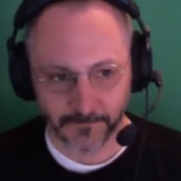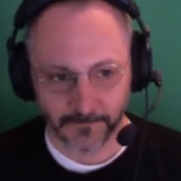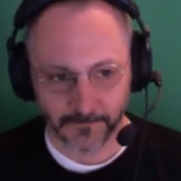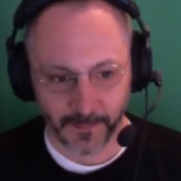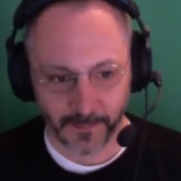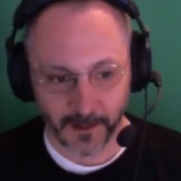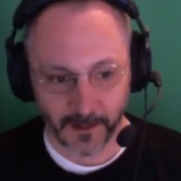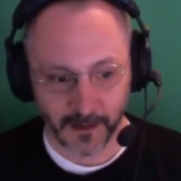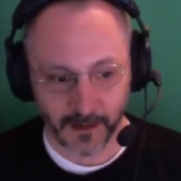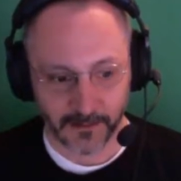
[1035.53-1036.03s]

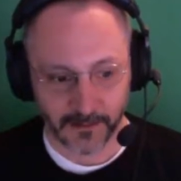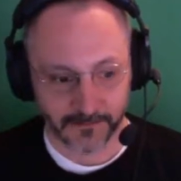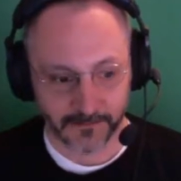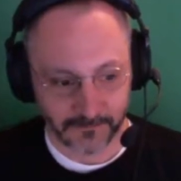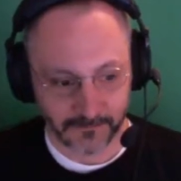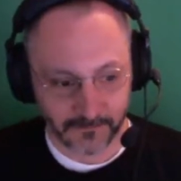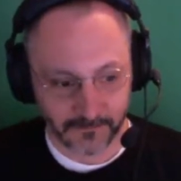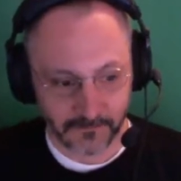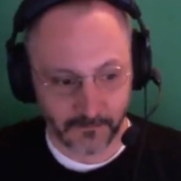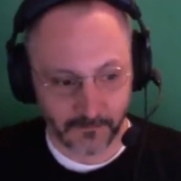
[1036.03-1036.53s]

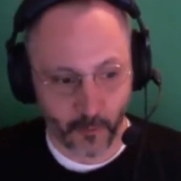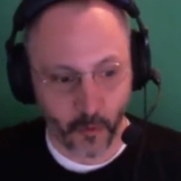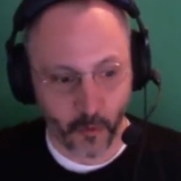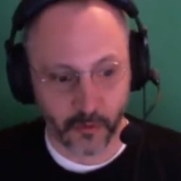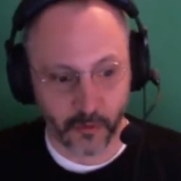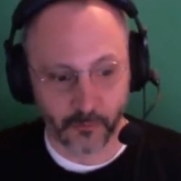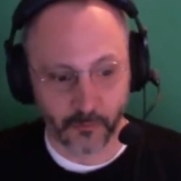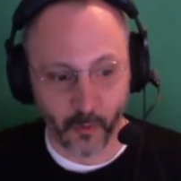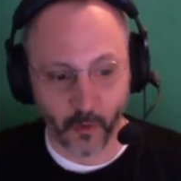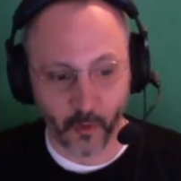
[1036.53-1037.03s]
And
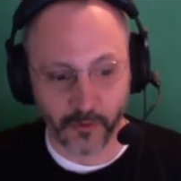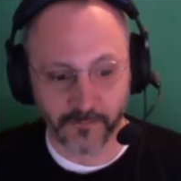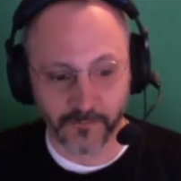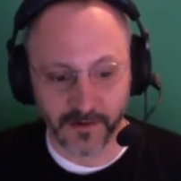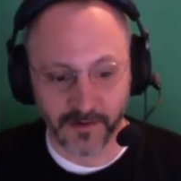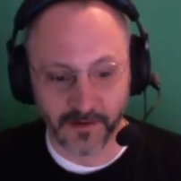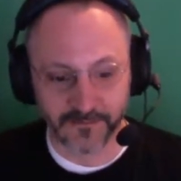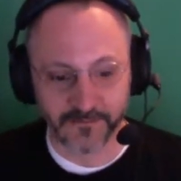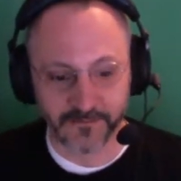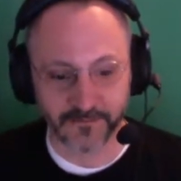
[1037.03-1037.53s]
more
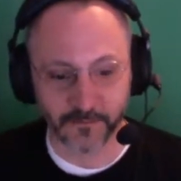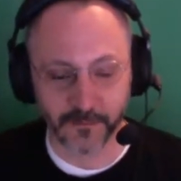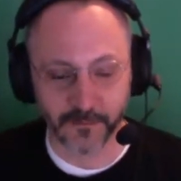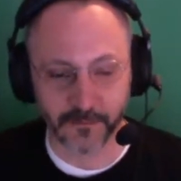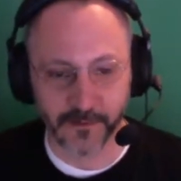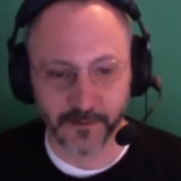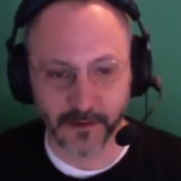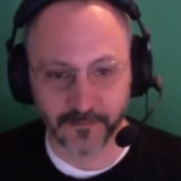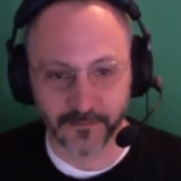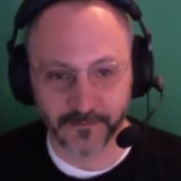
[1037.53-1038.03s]
devices were
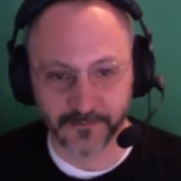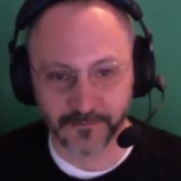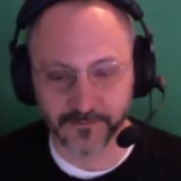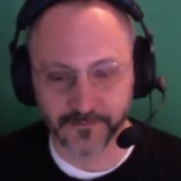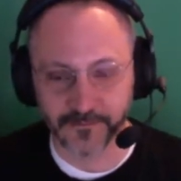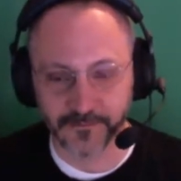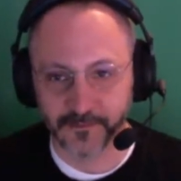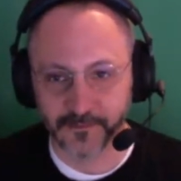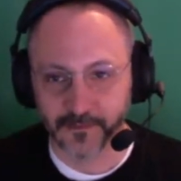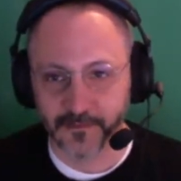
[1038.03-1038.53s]

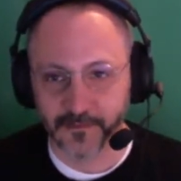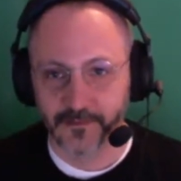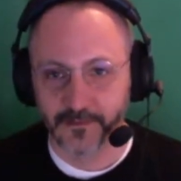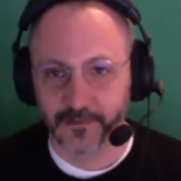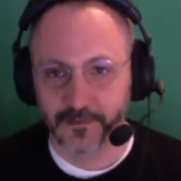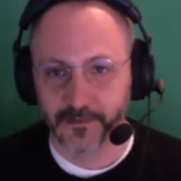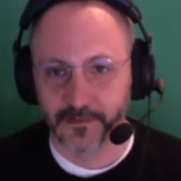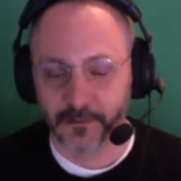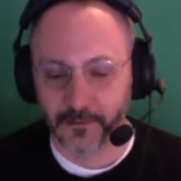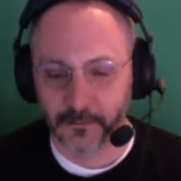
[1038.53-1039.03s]
announced
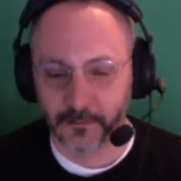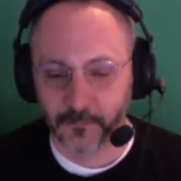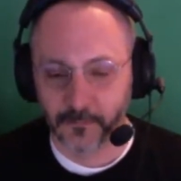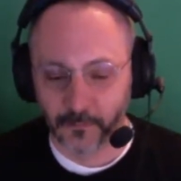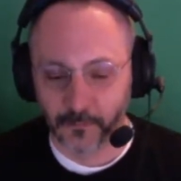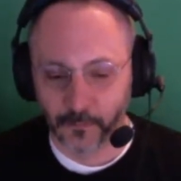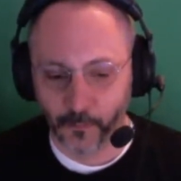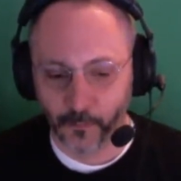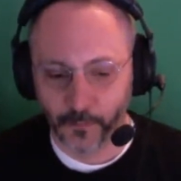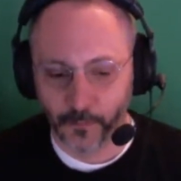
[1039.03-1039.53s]

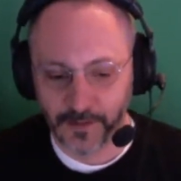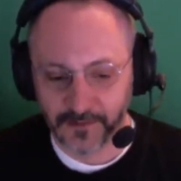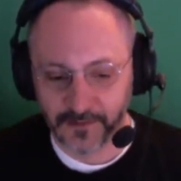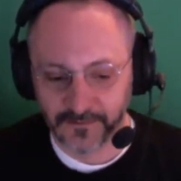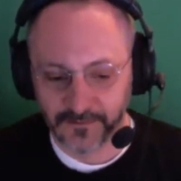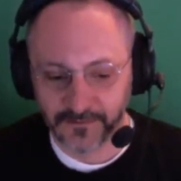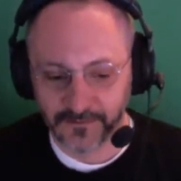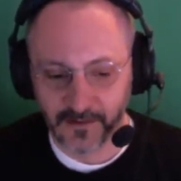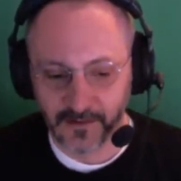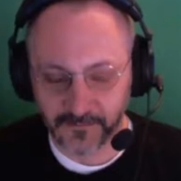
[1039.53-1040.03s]
with that
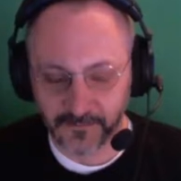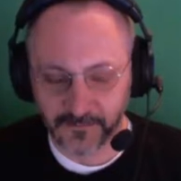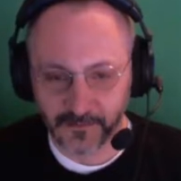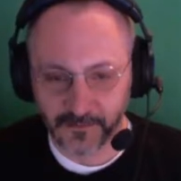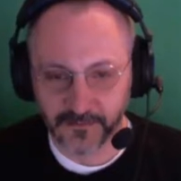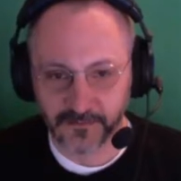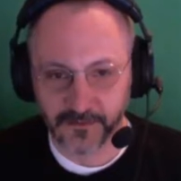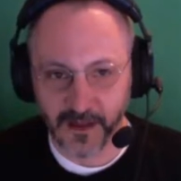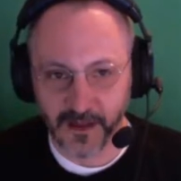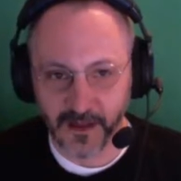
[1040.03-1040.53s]
stylus
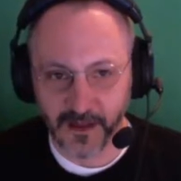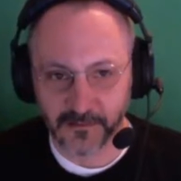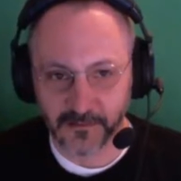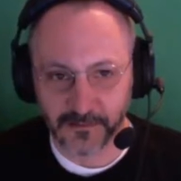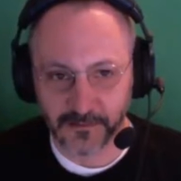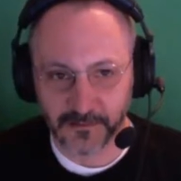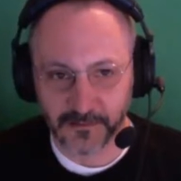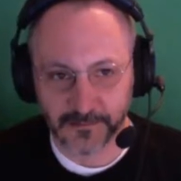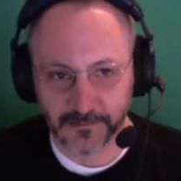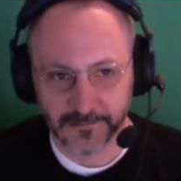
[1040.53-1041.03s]
functionality,